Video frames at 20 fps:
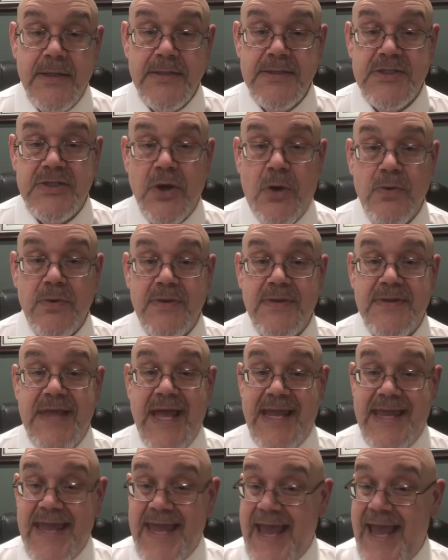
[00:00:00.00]
So
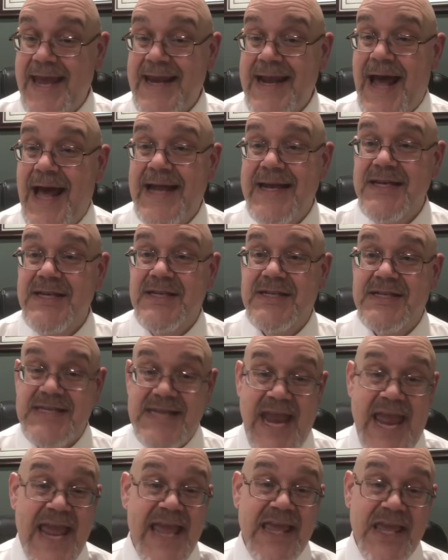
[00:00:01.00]
they cannot
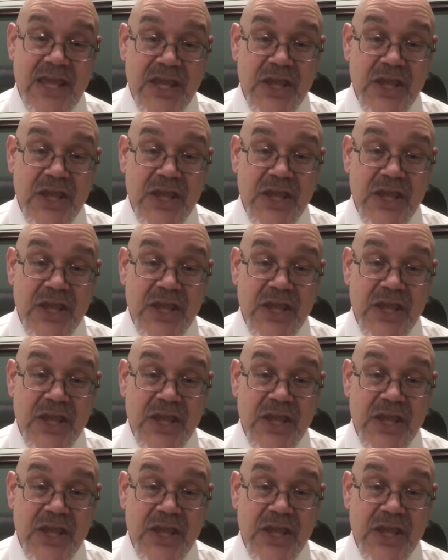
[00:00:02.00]
take